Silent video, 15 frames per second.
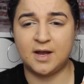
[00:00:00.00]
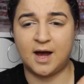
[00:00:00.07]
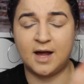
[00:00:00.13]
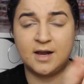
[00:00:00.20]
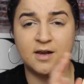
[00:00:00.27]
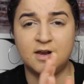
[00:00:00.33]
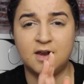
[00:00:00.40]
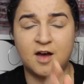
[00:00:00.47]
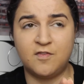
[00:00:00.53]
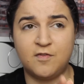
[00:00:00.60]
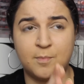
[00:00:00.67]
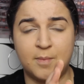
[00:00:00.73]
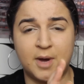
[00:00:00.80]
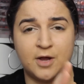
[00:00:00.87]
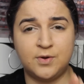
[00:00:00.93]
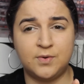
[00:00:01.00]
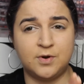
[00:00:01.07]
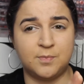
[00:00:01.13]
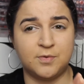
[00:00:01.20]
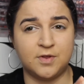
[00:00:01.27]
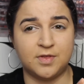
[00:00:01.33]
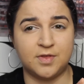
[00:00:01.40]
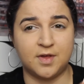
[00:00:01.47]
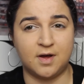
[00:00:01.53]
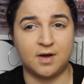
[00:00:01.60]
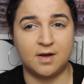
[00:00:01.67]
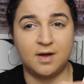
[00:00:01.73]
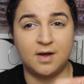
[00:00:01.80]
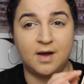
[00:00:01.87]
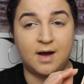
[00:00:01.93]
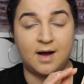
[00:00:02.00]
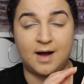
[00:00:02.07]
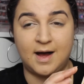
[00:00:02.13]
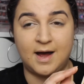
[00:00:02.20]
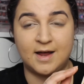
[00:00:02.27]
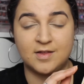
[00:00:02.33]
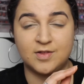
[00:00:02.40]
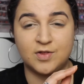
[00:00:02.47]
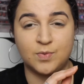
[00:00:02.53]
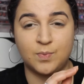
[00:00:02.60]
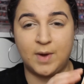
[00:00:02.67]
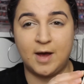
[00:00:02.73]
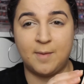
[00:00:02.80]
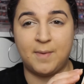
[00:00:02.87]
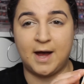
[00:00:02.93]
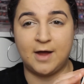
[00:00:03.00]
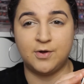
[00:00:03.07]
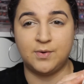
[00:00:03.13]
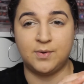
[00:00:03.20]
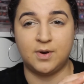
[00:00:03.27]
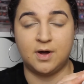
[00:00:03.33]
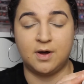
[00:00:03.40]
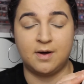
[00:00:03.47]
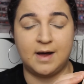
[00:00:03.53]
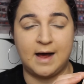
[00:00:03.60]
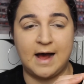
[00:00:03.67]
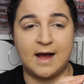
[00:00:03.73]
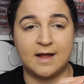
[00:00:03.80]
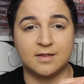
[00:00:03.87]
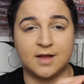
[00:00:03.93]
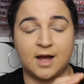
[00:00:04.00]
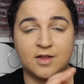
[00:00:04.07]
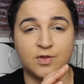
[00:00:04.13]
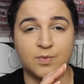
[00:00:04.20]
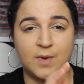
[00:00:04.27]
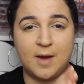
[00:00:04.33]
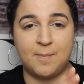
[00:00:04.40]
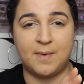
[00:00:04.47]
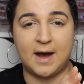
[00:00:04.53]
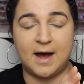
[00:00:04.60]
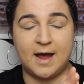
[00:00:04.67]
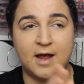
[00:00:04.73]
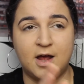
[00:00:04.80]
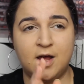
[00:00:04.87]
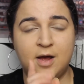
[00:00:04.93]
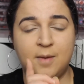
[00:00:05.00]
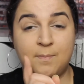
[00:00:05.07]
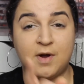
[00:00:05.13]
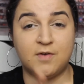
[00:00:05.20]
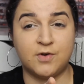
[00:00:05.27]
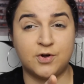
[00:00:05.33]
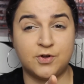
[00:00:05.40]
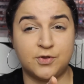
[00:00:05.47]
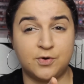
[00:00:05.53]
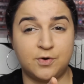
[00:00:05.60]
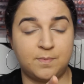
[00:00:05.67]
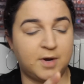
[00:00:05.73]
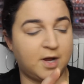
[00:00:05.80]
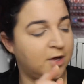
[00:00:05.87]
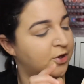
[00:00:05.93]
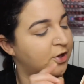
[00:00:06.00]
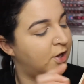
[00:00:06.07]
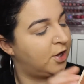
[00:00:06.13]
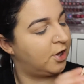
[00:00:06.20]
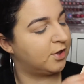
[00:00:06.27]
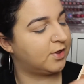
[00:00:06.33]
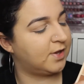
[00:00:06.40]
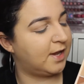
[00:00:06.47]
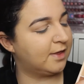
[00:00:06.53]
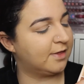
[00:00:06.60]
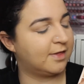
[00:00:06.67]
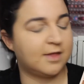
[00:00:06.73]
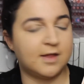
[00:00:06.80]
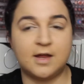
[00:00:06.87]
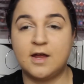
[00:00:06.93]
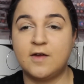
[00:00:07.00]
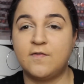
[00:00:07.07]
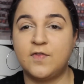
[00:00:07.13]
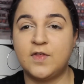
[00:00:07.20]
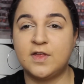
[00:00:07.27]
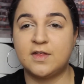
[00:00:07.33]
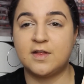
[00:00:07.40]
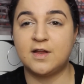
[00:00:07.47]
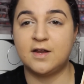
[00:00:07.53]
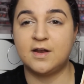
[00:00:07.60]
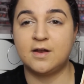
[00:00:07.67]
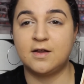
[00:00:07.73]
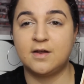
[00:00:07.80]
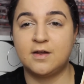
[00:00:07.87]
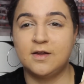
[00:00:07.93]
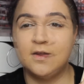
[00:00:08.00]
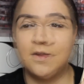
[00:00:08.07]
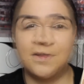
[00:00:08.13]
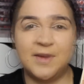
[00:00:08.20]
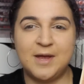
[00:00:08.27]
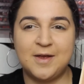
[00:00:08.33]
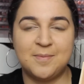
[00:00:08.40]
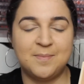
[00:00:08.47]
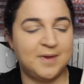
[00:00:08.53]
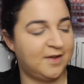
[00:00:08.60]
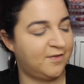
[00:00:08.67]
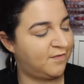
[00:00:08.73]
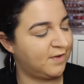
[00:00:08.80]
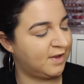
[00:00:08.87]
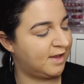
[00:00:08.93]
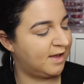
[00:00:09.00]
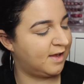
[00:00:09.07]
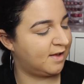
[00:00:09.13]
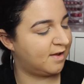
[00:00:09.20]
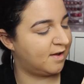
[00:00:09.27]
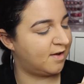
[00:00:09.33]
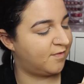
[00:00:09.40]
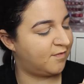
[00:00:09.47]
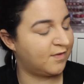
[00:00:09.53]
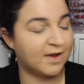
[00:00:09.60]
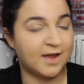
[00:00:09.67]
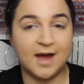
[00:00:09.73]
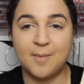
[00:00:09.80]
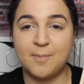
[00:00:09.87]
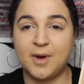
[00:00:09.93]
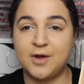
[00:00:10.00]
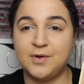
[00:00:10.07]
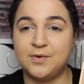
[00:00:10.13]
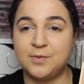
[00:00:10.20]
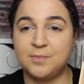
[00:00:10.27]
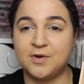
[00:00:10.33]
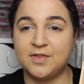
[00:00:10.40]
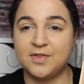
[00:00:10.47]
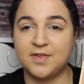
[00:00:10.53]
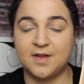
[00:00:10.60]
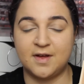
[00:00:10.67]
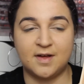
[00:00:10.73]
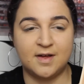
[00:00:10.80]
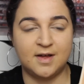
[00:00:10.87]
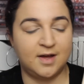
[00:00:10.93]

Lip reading: I love my Hoola bronzer. I swear by Hoola and I swear by my Roquetaure blush. So let's see if this can make me forget my Hoola bronzer.